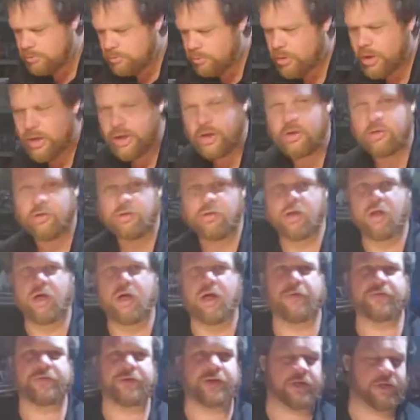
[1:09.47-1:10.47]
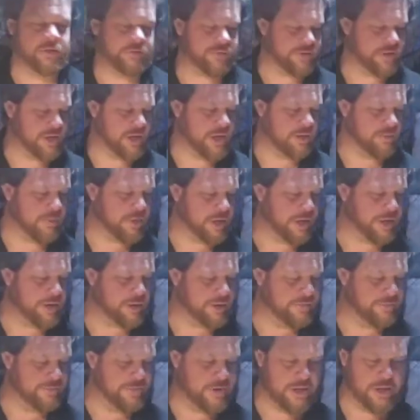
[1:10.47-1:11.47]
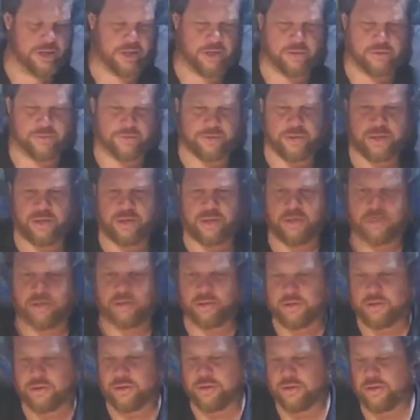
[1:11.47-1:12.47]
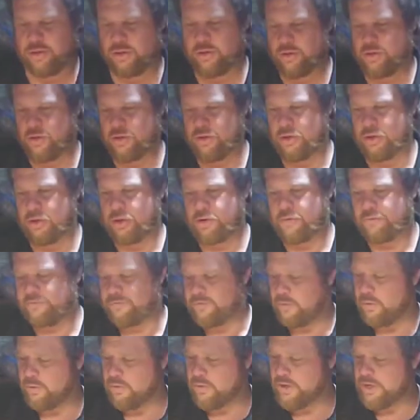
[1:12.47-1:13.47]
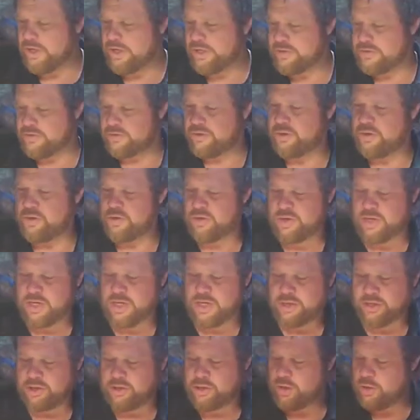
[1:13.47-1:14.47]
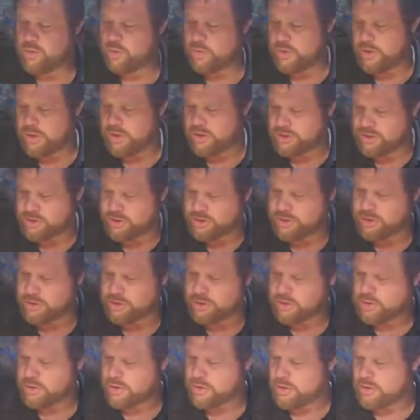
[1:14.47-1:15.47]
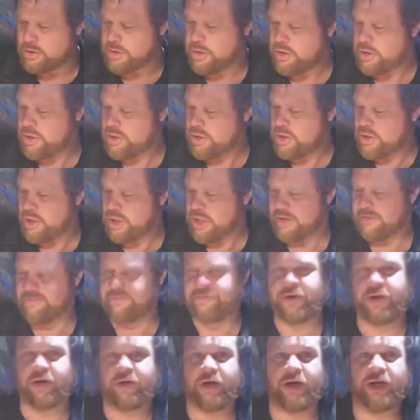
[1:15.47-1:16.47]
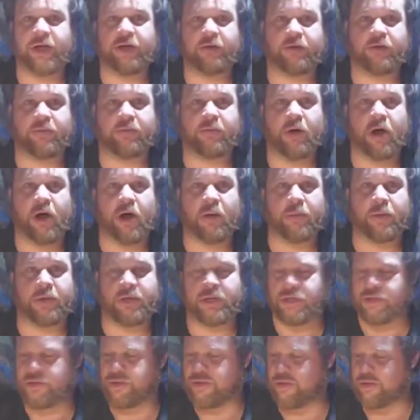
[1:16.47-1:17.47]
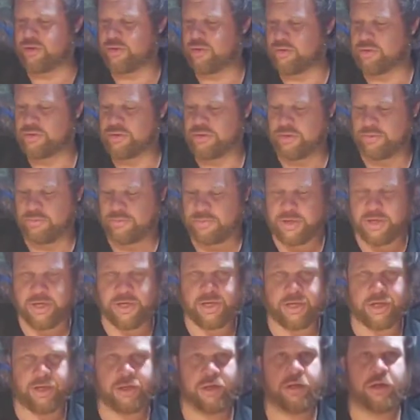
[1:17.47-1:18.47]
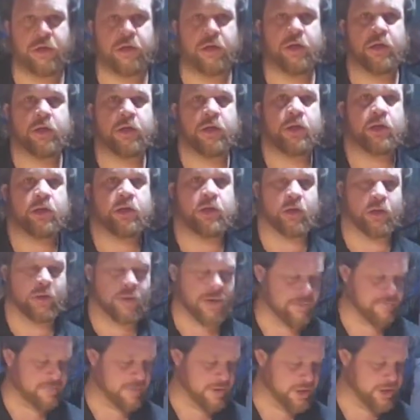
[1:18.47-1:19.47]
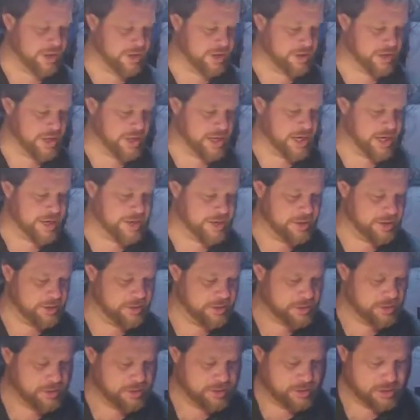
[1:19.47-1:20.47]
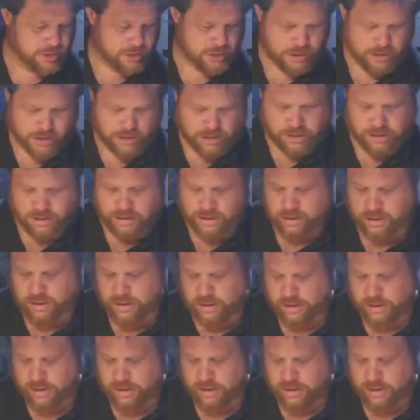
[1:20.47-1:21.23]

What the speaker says: breeder's loft that you've seen in my other videos, it is 4-inch reduced down to 2-inch, and I felt like it was probably just a little too big, so I redesigned it, and